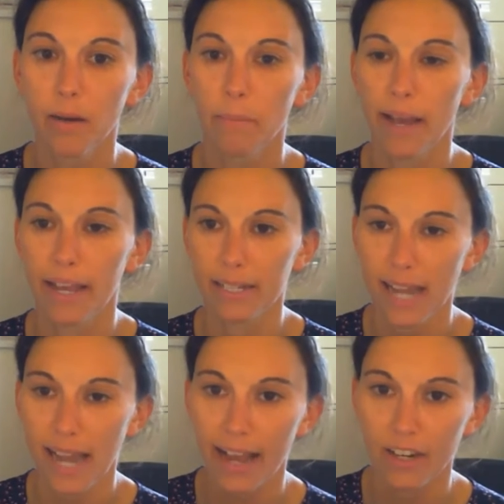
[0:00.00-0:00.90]
might
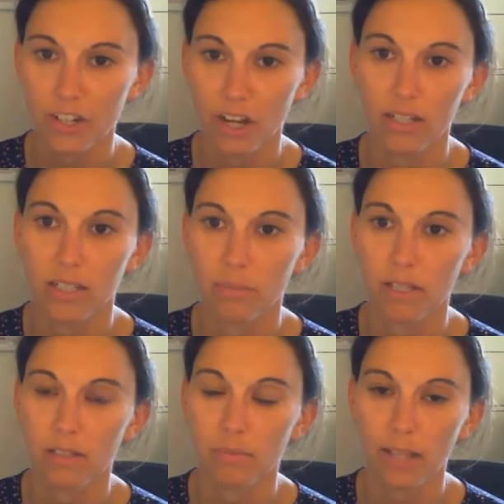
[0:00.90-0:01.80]
attach onto the
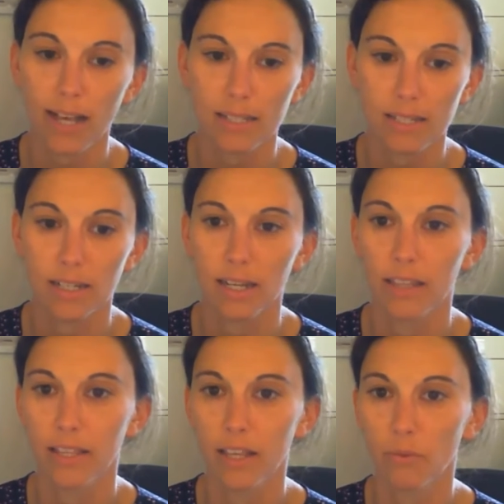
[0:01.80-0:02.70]
piece of plastic
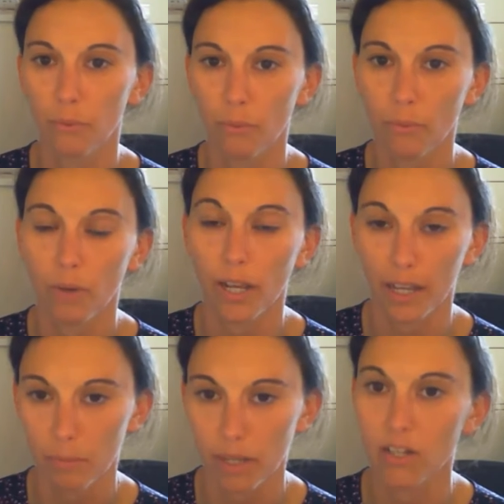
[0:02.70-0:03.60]
and then it
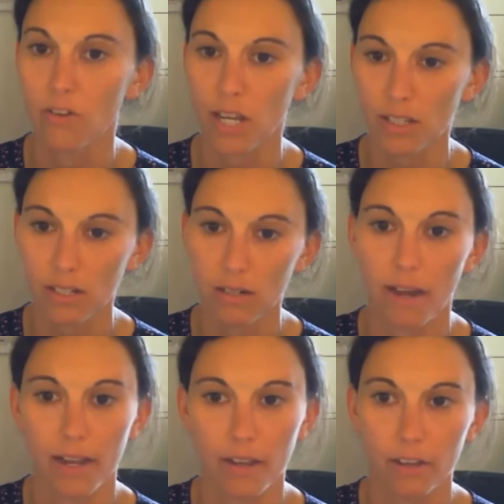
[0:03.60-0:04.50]
can be ingested
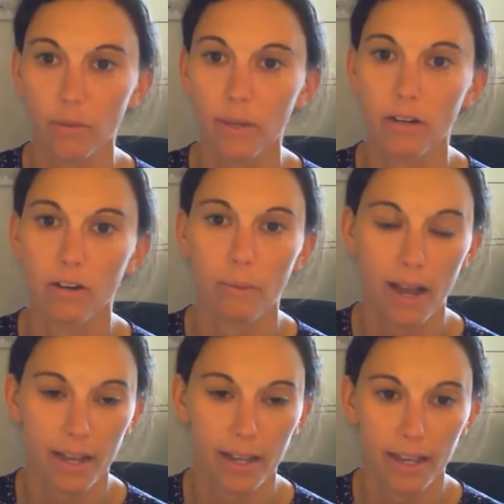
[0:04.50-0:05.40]
by a human or
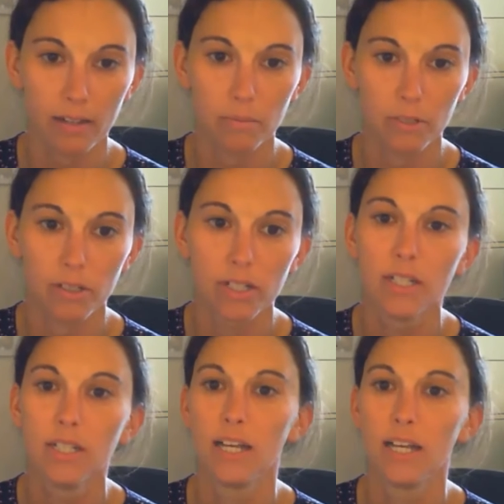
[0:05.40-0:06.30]
by an animal,
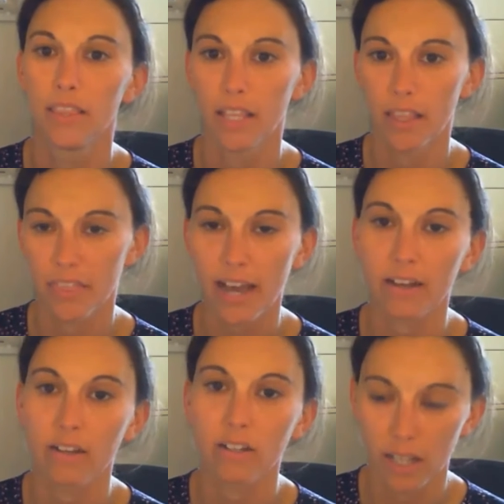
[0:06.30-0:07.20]
and then that
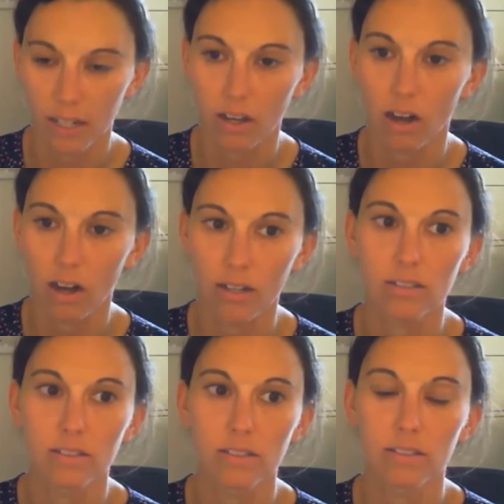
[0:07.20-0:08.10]
could then
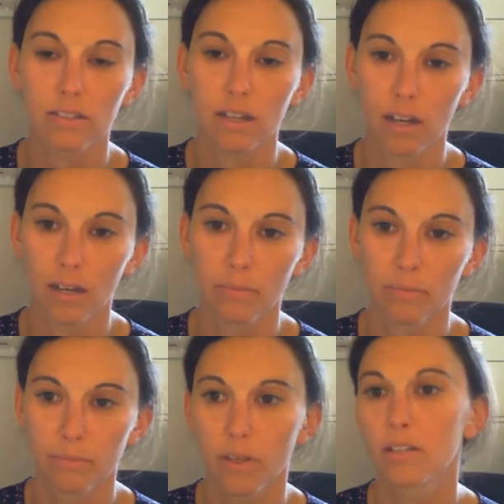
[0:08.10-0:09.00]
cause um,
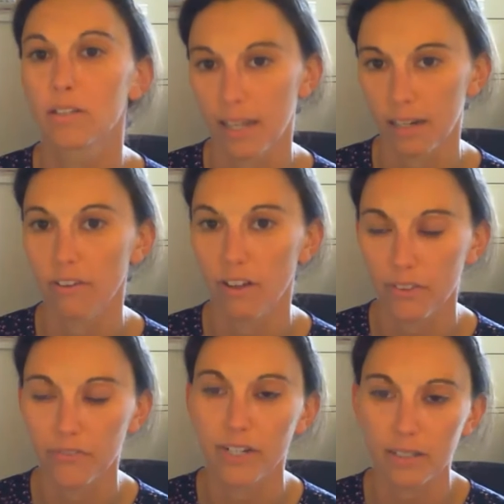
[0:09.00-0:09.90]
negative health
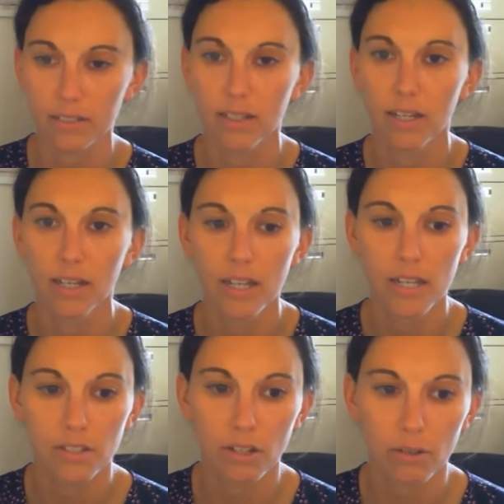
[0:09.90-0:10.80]
effects.
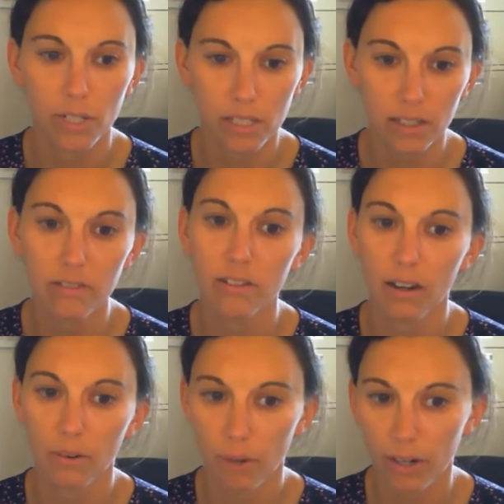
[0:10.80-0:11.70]
So we still have a
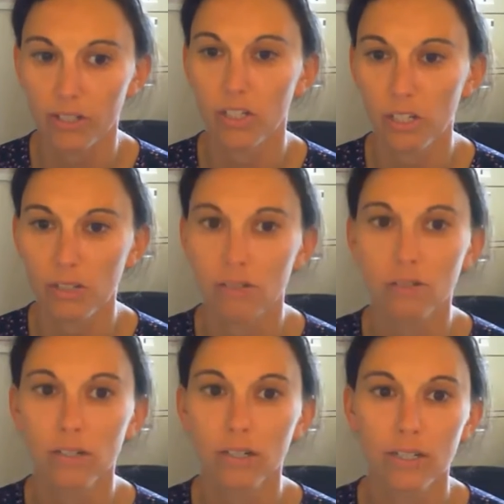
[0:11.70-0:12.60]
lot of work to
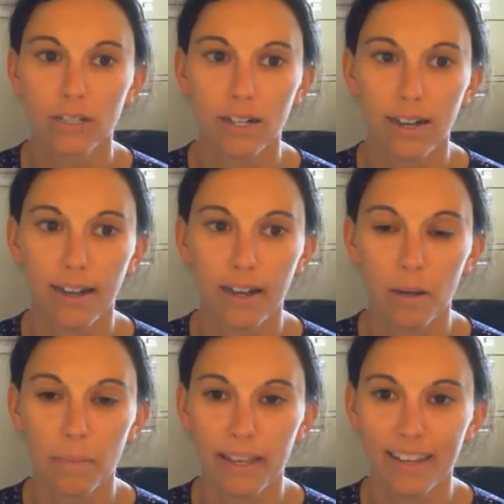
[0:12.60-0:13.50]
do.
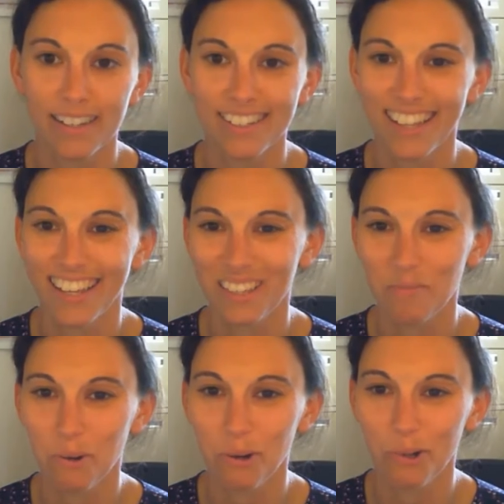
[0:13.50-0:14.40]
Um, and like the
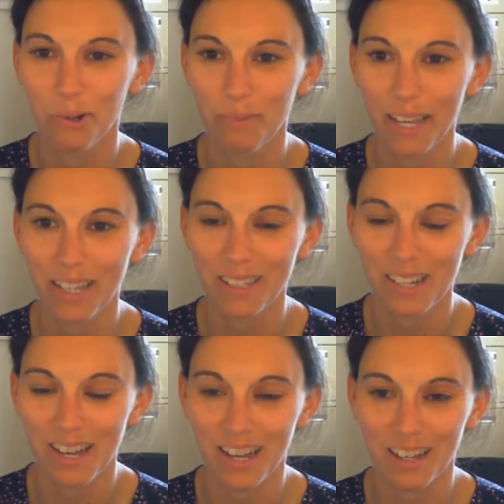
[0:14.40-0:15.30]
poll Megan
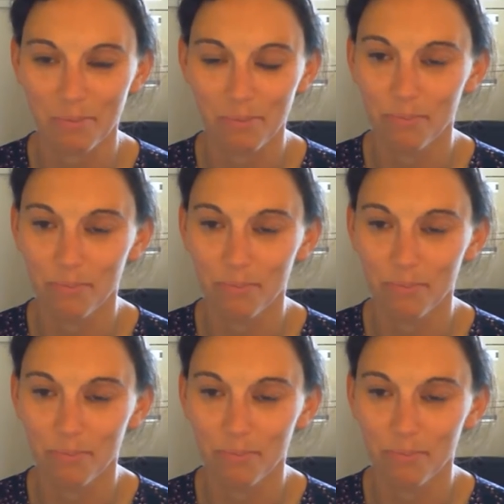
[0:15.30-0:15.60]
uh,